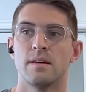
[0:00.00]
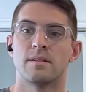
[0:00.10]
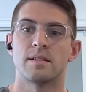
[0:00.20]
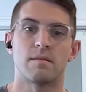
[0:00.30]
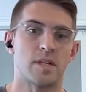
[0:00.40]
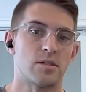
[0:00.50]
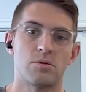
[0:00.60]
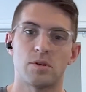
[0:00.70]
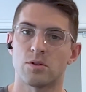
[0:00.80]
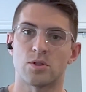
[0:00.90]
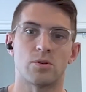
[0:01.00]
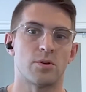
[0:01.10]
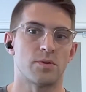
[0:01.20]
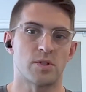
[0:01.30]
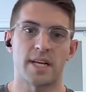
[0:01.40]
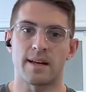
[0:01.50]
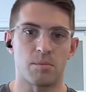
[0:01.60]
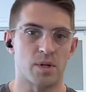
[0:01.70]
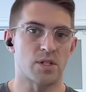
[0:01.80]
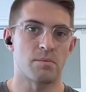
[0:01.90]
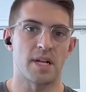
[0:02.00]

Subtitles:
72 years old, they're taking a bunch of